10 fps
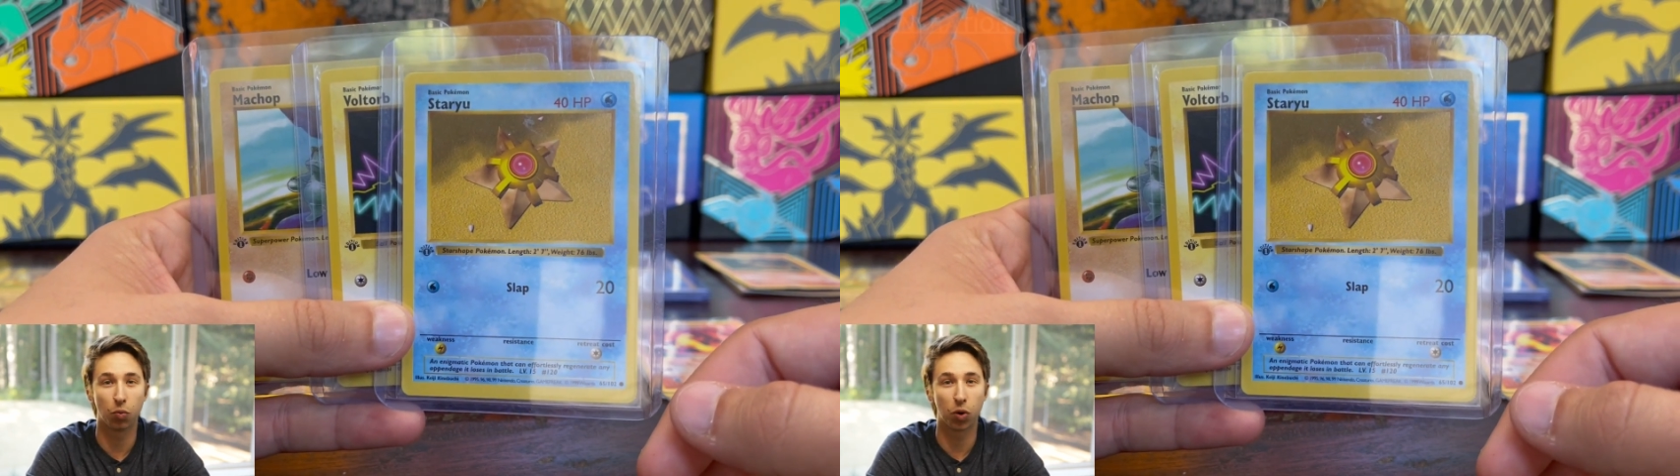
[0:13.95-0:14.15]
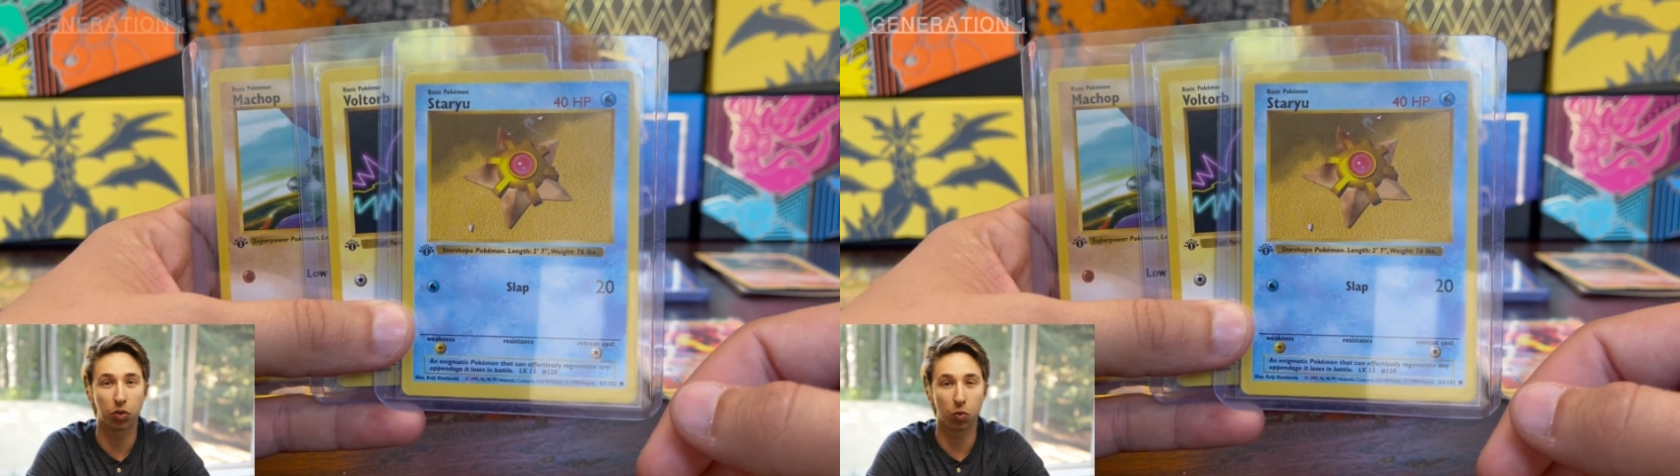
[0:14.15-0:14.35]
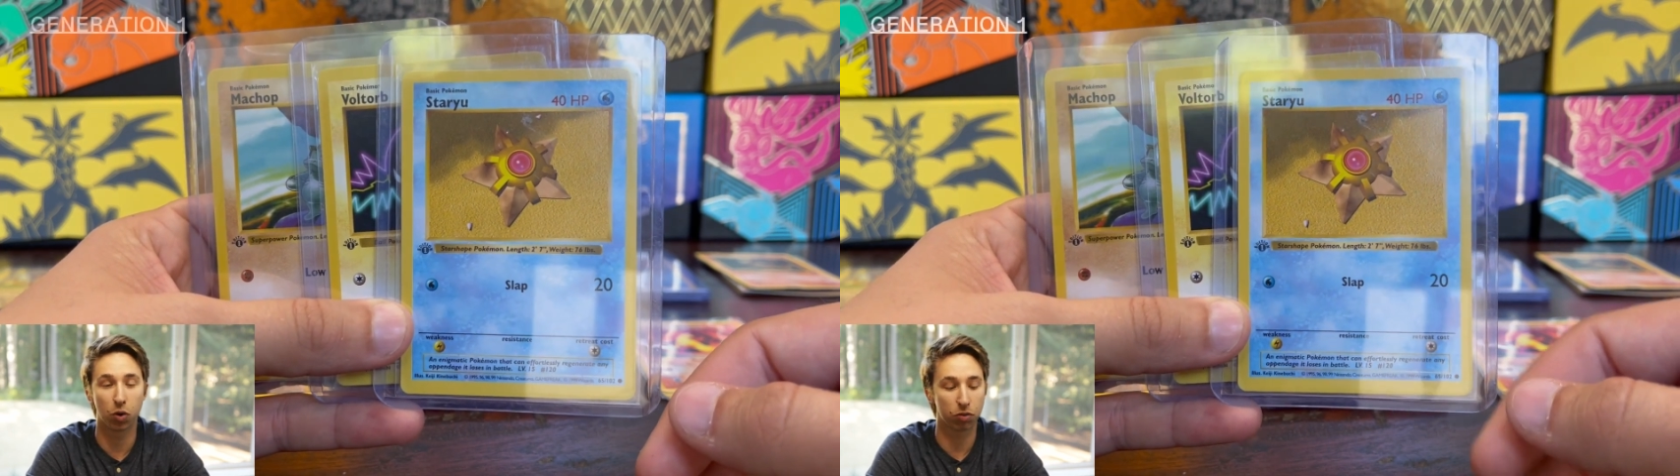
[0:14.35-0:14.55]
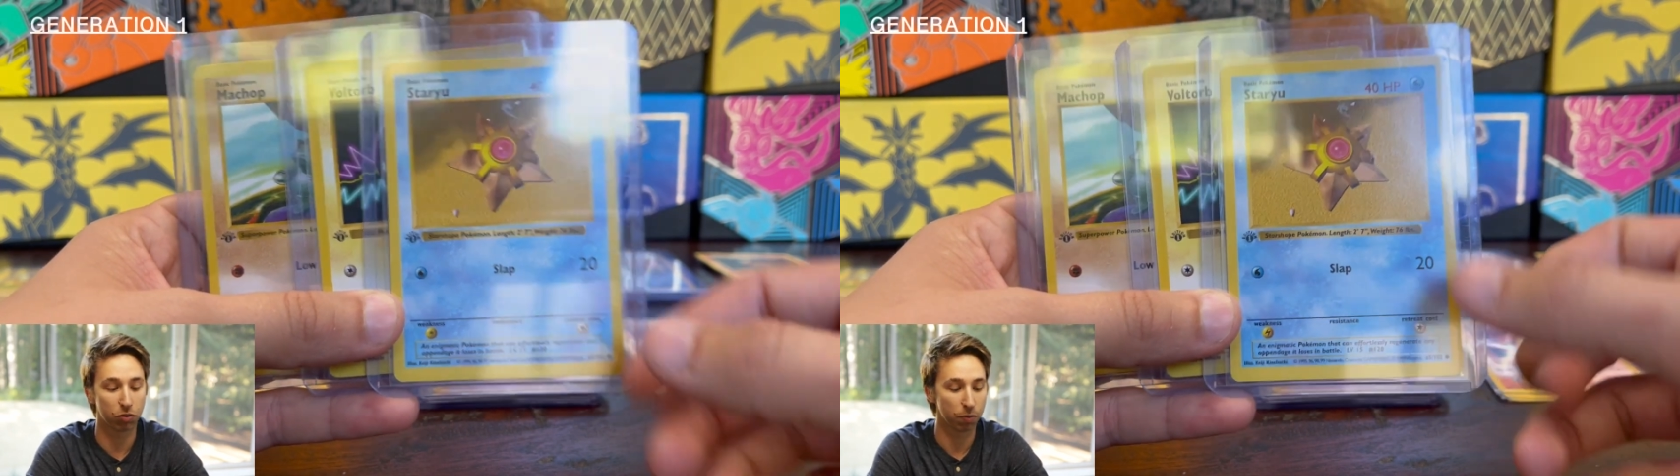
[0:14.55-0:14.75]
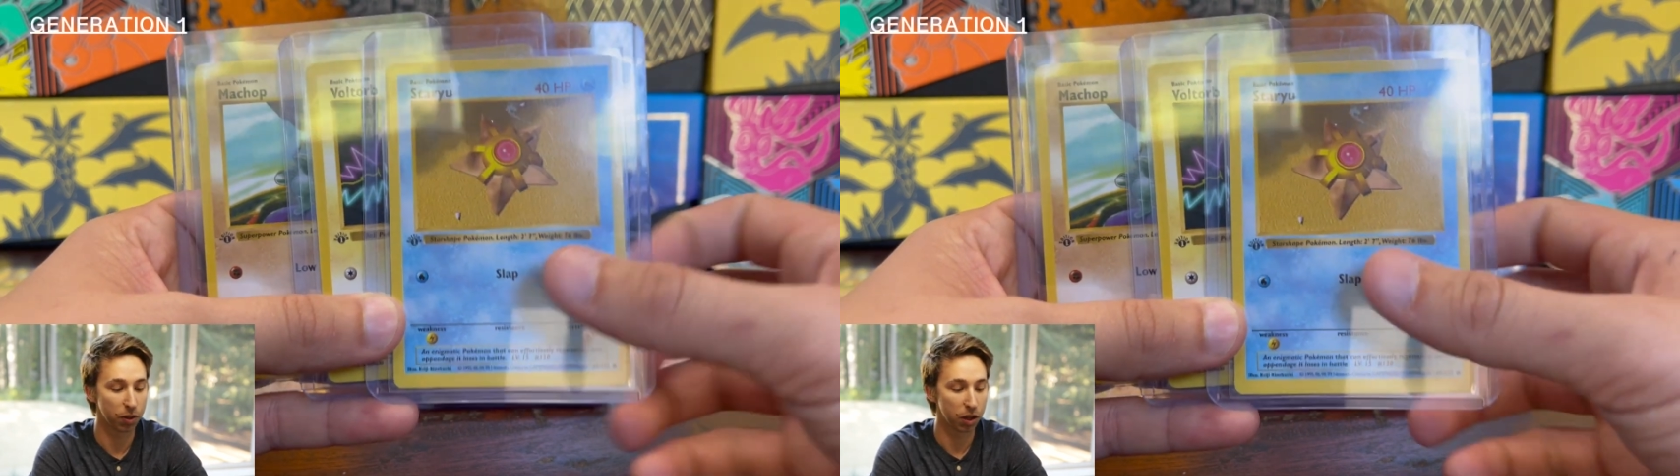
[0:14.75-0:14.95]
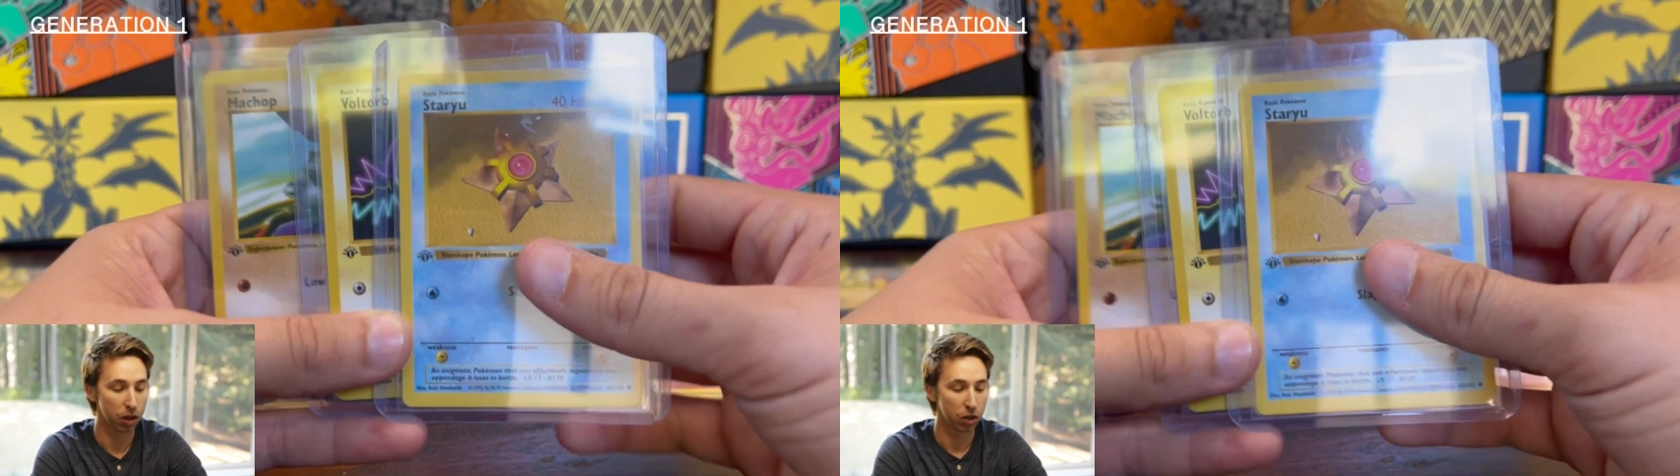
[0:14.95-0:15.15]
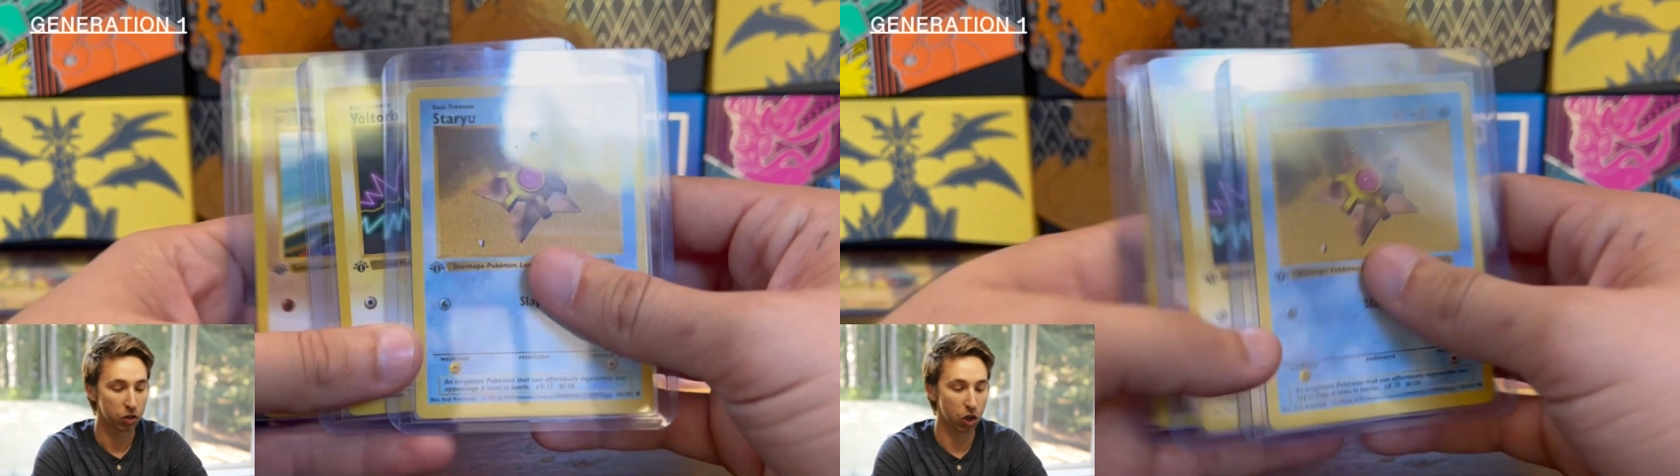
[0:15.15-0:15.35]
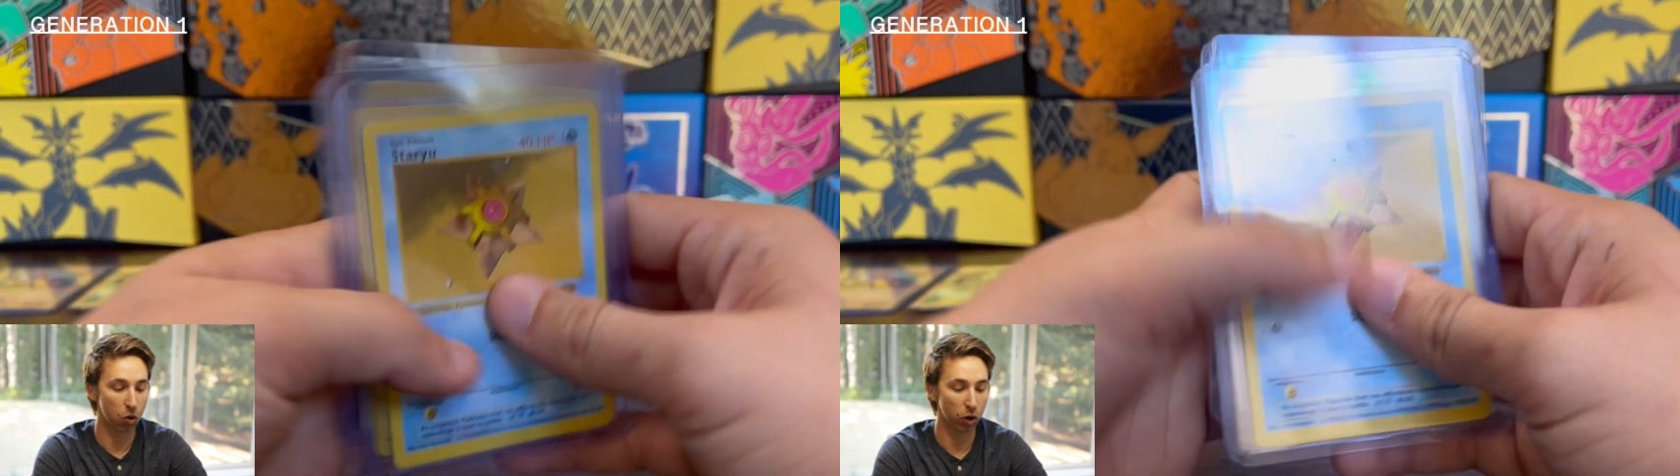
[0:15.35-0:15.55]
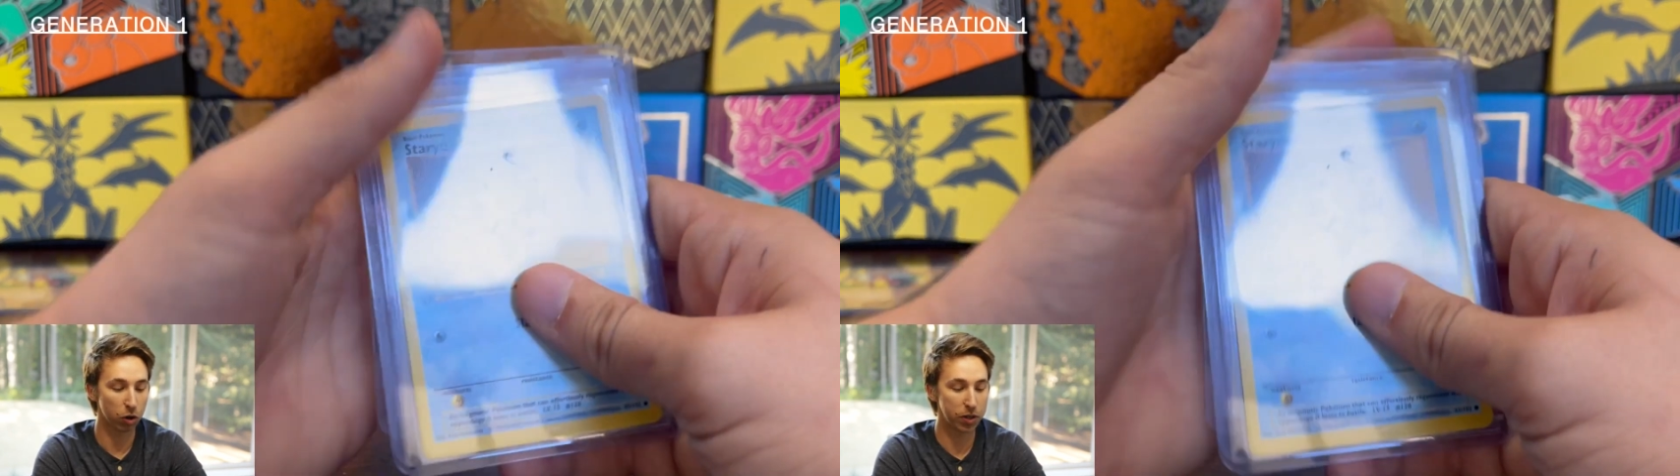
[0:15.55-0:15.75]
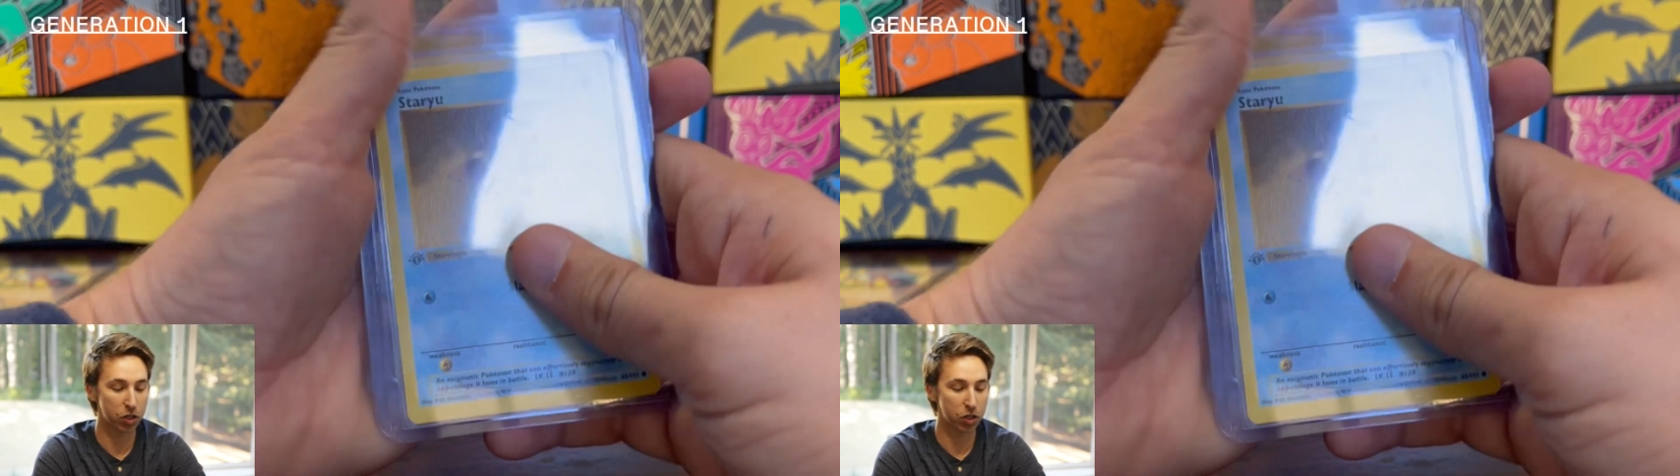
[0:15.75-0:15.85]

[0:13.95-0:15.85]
what they're worth. So we're going to be